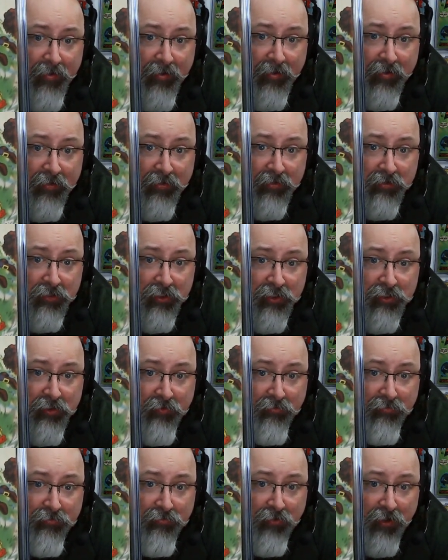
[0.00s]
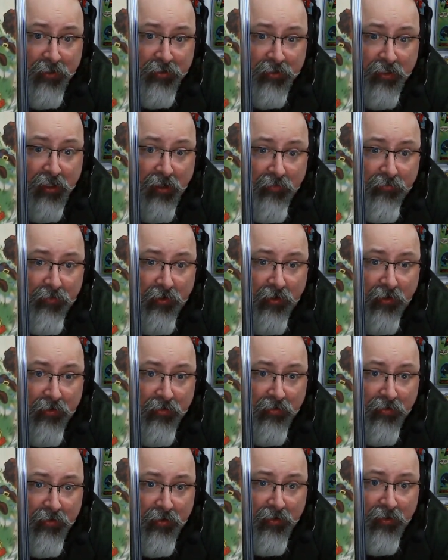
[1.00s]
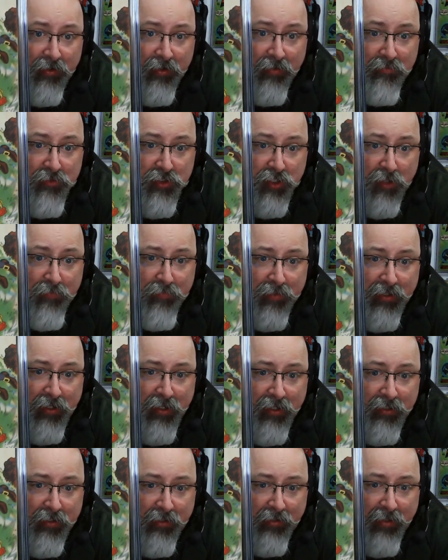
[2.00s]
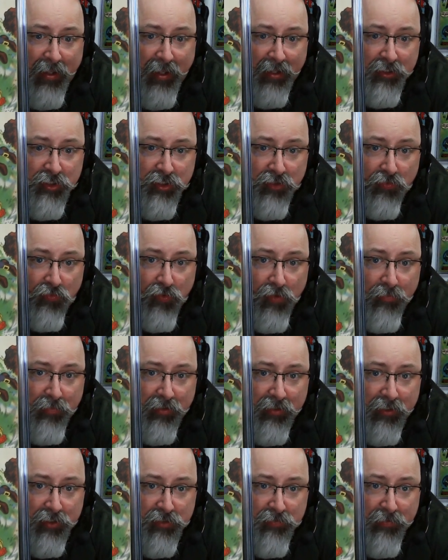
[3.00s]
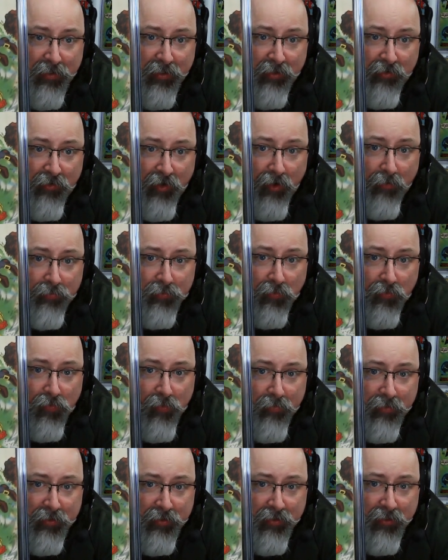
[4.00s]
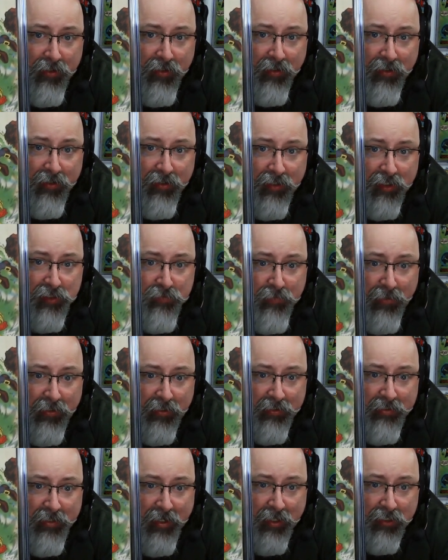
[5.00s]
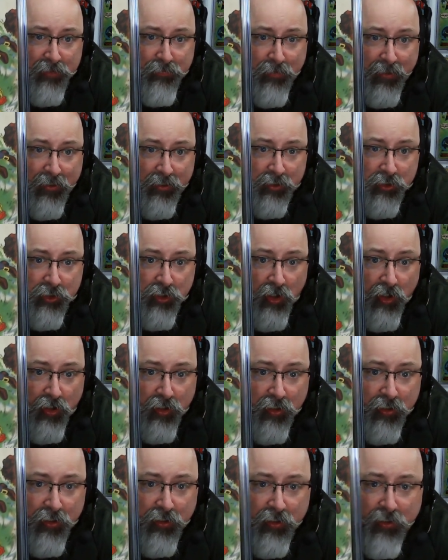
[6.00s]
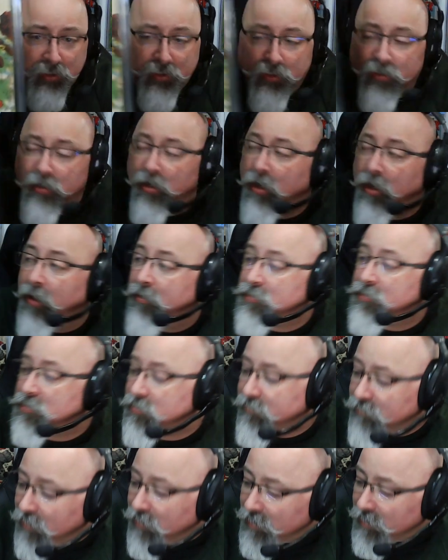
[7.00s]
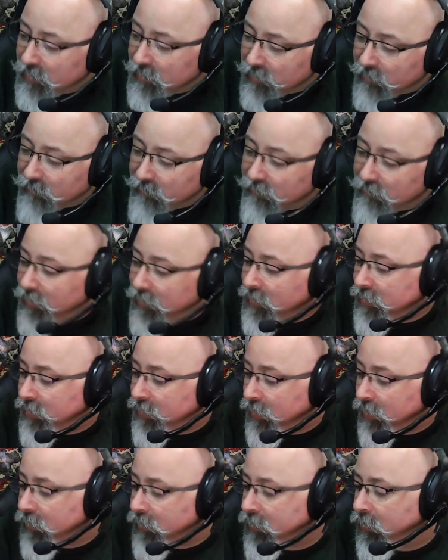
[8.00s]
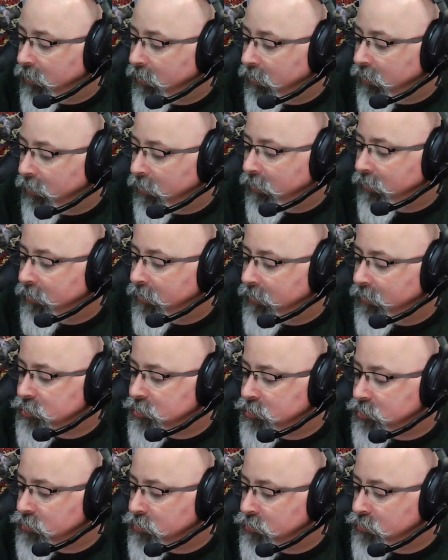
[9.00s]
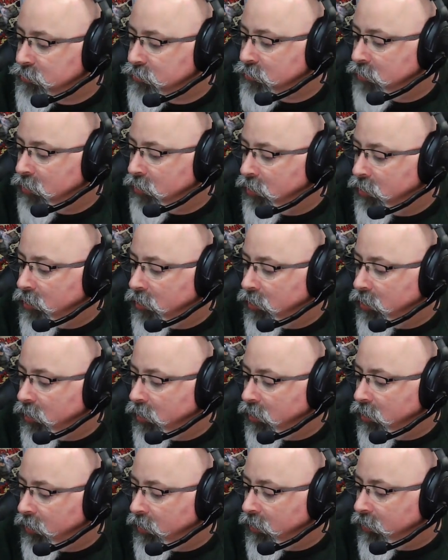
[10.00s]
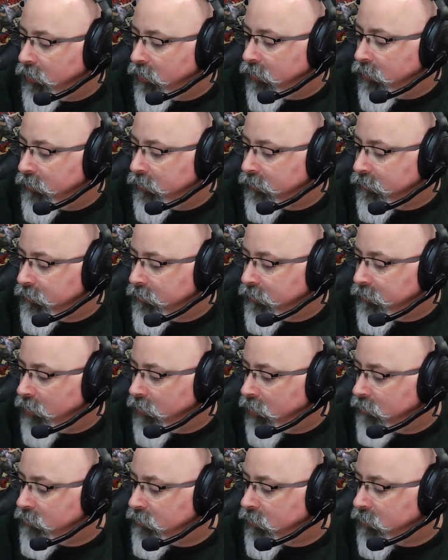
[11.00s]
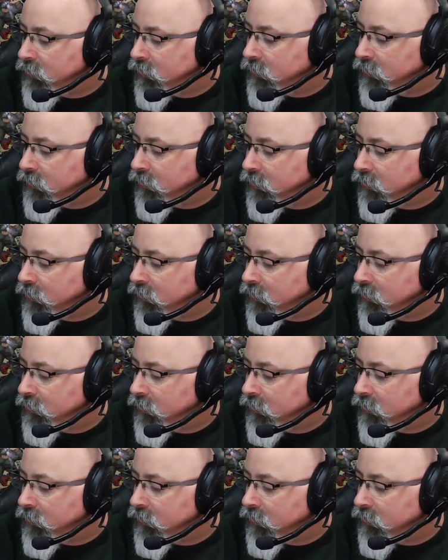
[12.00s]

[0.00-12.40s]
It's just a fun cover. Jumping in to catch the woman that's being, or help the woman that's being attacked by a shark. This is The Fighting Yank, issue number